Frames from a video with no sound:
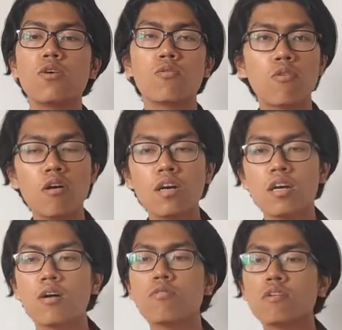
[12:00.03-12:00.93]
go wrong,
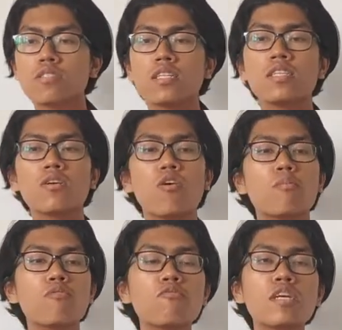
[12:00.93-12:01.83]
a wrong setting or
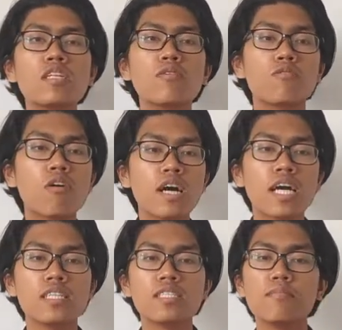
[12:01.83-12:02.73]
moving the wrong
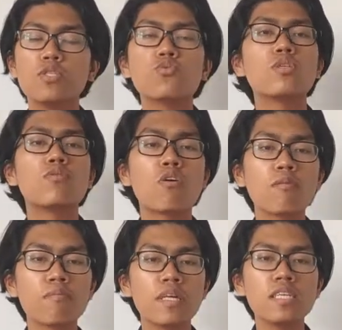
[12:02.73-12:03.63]
item into the
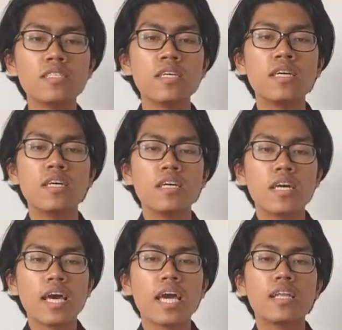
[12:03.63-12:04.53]
wrong place
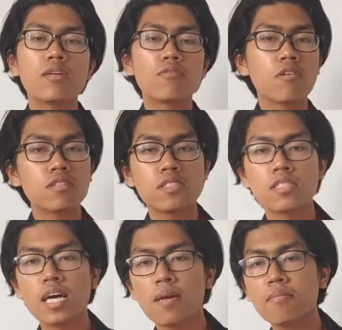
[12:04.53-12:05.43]
and the wrong
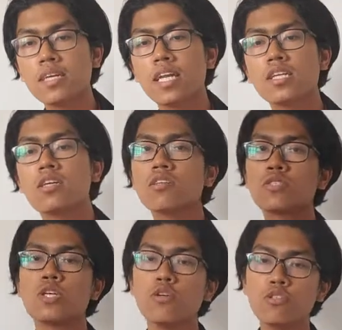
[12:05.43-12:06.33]
time can cause
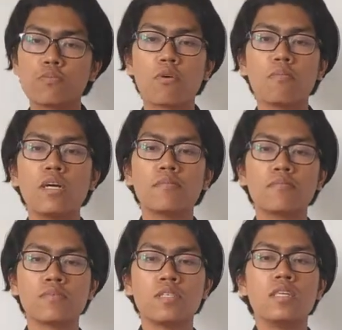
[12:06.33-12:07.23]
huge problem.
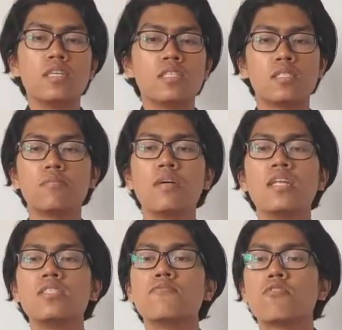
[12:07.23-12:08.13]

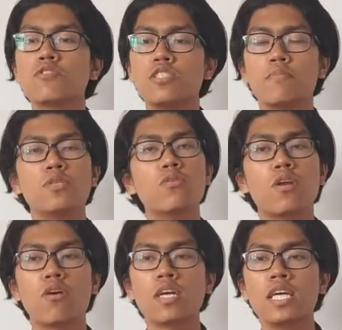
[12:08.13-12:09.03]
Similarly, for CPU,
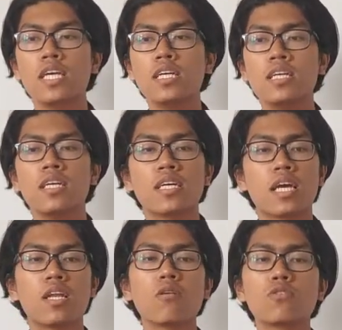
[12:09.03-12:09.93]
clocking
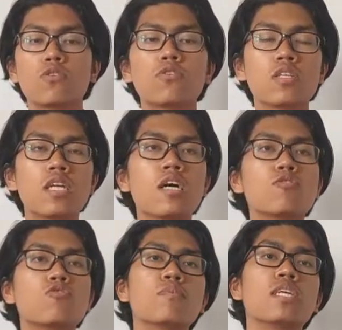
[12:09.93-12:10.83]
can also turn out
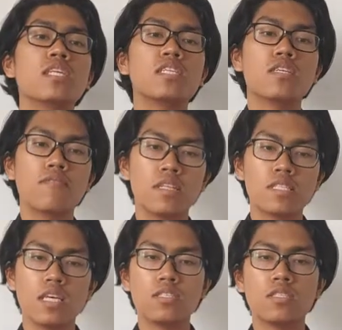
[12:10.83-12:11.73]
to be a
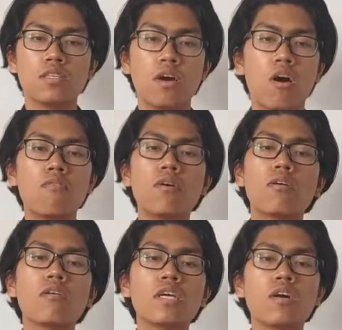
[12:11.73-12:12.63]
disadvantage.
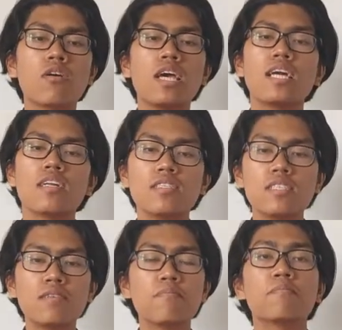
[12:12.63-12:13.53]
Overclocking or
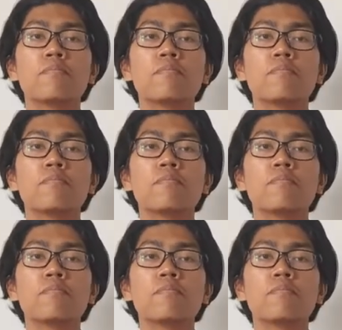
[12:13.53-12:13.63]
increasing